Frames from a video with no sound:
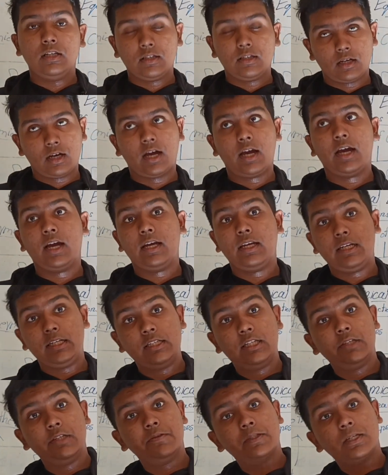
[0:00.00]
it
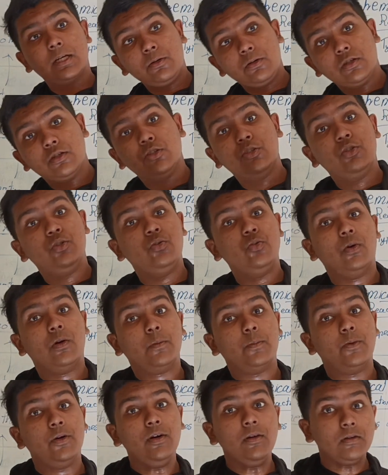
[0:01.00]
gives out two or
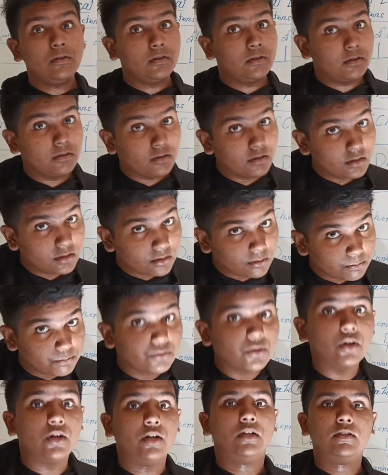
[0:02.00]
more
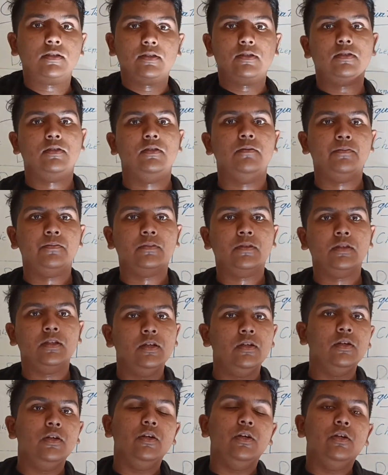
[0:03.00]
products.
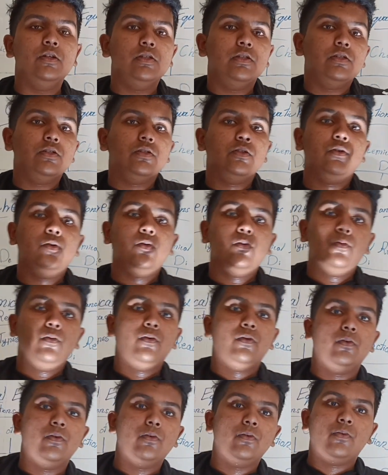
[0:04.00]
So
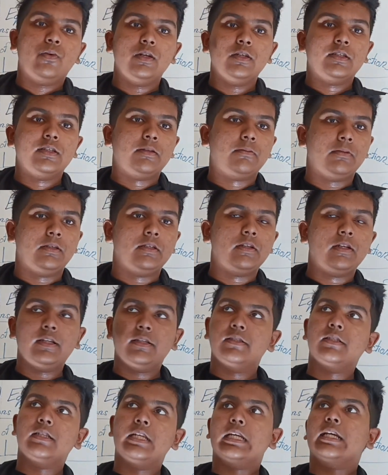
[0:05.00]
what does that mean?
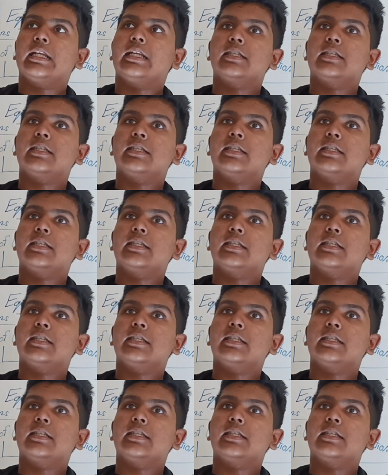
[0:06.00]
Let's take an